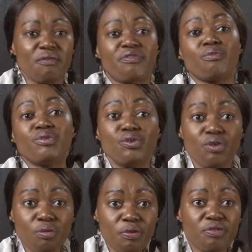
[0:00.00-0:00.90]
from
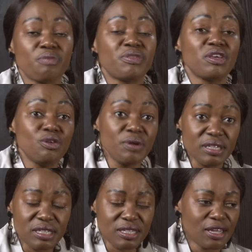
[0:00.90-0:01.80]
Europe, from the
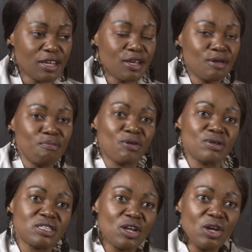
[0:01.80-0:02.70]
US.
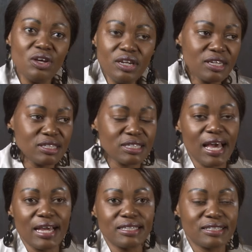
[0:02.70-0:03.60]
Because the learnings
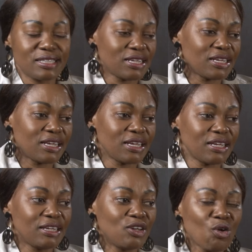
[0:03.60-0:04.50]
and the
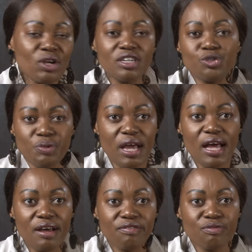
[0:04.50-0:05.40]
knowledge we
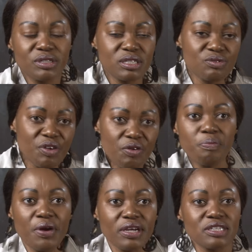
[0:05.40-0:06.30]
have, which is very
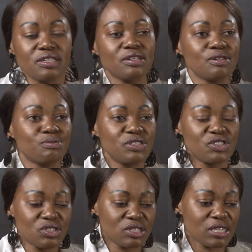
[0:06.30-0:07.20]
practical, which
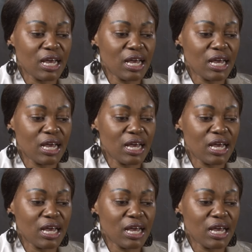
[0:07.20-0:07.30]
is